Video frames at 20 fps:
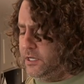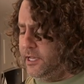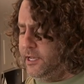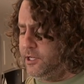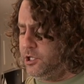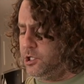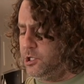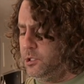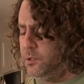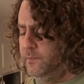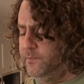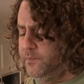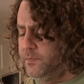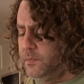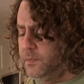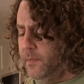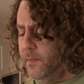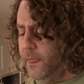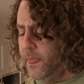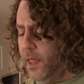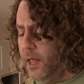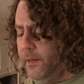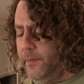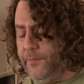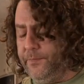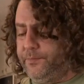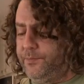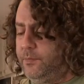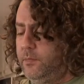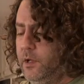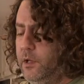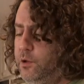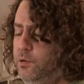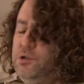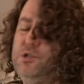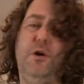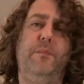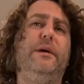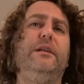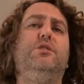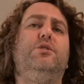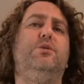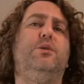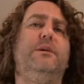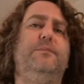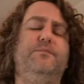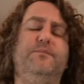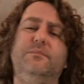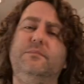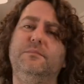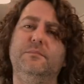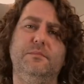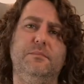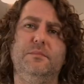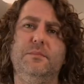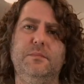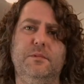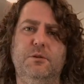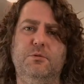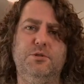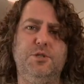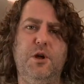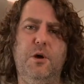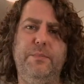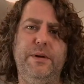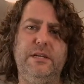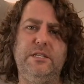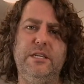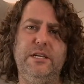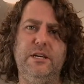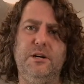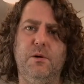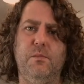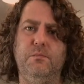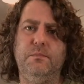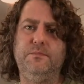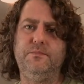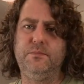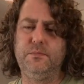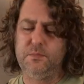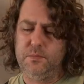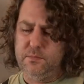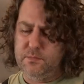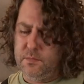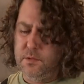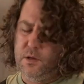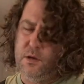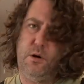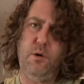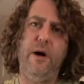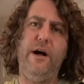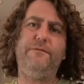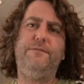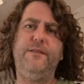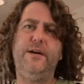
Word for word: dish, you saw me do it. It was no big deal. Go have